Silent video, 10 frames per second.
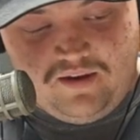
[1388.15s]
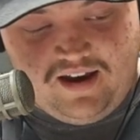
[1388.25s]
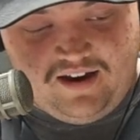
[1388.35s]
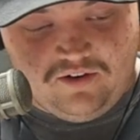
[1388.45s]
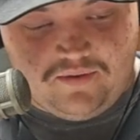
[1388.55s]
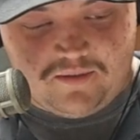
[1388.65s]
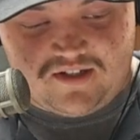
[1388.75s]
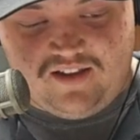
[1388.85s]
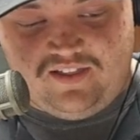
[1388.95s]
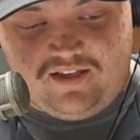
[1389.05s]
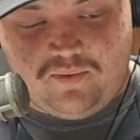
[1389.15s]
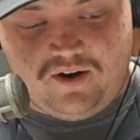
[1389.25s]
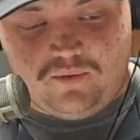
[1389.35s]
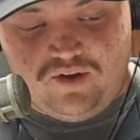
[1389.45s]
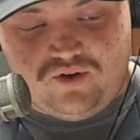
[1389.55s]
me, not November 10th. That's when
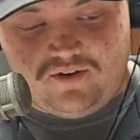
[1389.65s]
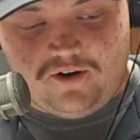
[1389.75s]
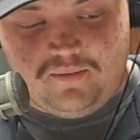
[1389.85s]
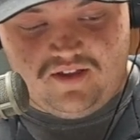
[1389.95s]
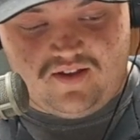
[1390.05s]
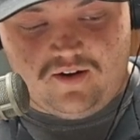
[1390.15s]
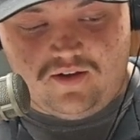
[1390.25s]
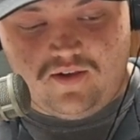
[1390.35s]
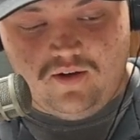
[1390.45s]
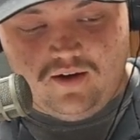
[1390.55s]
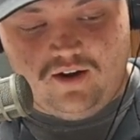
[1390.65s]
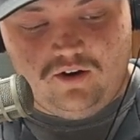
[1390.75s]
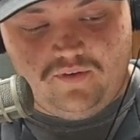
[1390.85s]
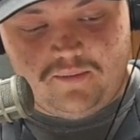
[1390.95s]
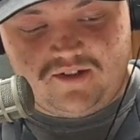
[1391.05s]
our region tournament starts.
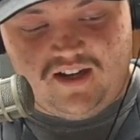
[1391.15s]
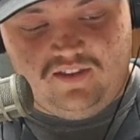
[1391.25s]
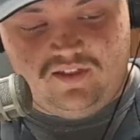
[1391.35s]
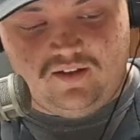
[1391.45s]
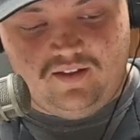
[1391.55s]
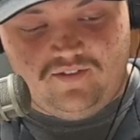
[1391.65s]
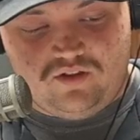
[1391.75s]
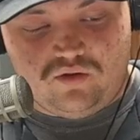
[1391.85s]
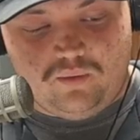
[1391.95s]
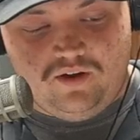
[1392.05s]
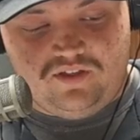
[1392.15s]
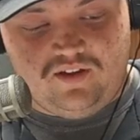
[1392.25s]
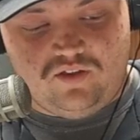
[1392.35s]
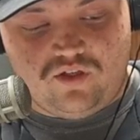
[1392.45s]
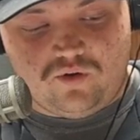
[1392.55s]
November 10th, 11th, 12th,
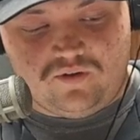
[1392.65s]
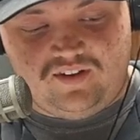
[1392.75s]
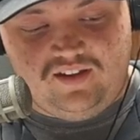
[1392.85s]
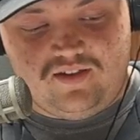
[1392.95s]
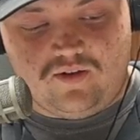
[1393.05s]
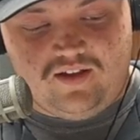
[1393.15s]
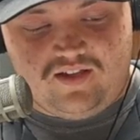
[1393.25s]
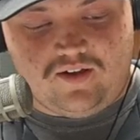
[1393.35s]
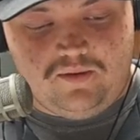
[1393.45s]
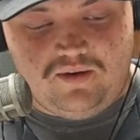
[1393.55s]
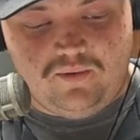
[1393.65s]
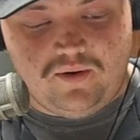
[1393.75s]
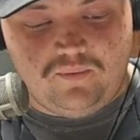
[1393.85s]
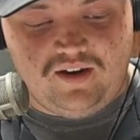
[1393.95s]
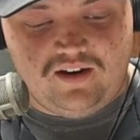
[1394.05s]
and 13th. So that's going to be
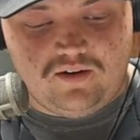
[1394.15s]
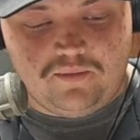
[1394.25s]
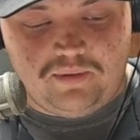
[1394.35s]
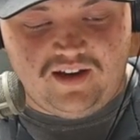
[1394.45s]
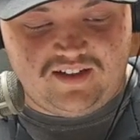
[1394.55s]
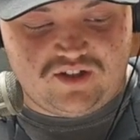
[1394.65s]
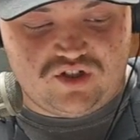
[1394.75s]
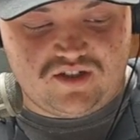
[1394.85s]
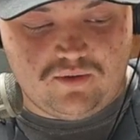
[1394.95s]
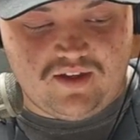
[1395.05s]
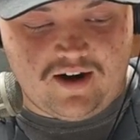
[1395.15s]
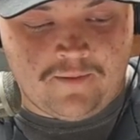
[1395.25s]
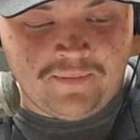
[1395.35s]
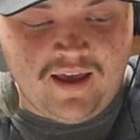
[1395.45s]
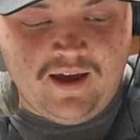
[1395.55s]
what we need to pay attention to there.
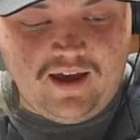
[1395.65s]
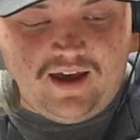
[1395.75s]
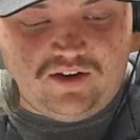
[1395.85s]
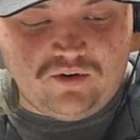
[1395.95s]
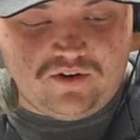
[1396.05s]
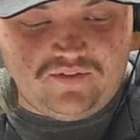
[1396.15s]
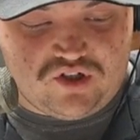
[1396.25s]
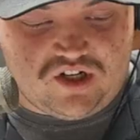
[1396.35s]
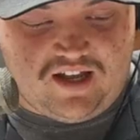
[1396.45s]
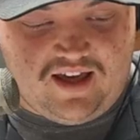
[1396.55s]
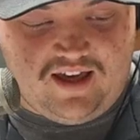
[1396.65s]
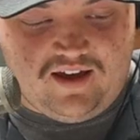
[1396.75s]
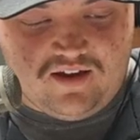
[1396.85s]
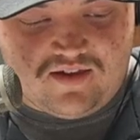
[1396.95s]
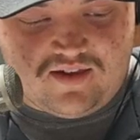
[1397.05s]
And your Division
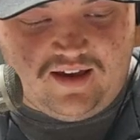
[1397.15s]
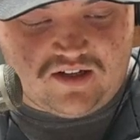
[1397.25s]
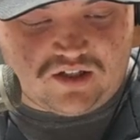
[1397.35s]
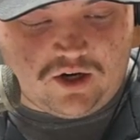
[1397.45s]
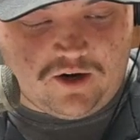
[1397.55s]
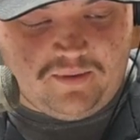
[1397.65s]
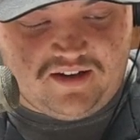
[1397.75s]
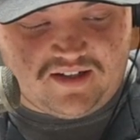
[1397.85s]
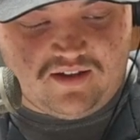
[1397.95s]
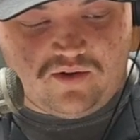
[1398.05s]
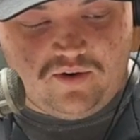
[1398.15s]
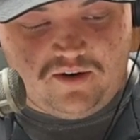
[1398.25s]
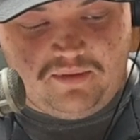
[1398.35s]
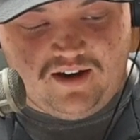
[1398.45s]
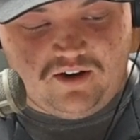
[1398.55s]
A state tournament is going
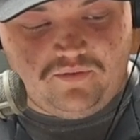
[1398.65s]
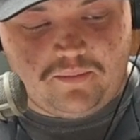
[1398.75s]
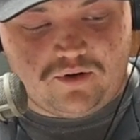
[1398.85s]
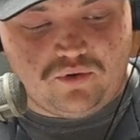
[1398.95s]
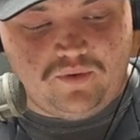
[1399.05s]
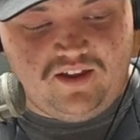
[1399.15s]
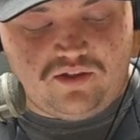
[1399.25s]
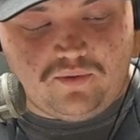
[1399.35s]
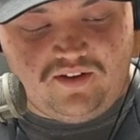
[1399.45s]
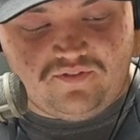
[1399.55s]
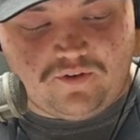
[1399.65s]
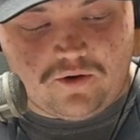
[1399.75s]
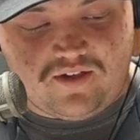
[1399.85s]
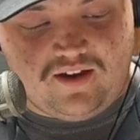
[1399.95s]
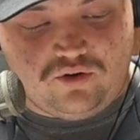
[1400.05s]
to be on November 20th,
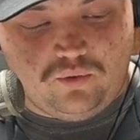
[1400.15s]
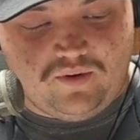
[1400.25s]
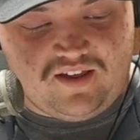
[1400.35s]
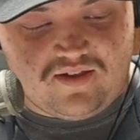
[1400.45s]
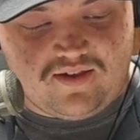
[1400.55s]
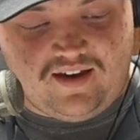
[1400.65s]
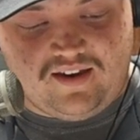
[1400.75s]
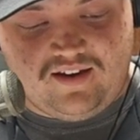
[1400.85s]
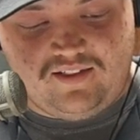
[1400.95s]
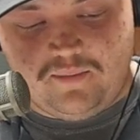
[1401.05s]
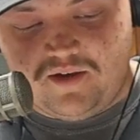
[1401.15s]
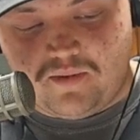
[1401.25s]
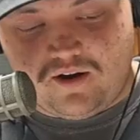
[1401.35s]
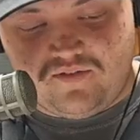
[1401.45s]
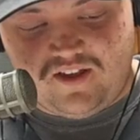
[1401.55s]
21st, and 22nd at the
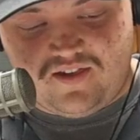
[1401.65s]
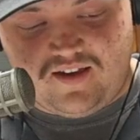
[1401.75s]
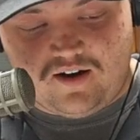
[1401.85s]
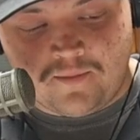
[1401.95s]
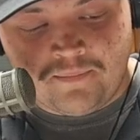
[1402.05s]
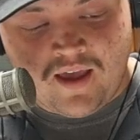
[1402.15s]
Bismarck Event Center.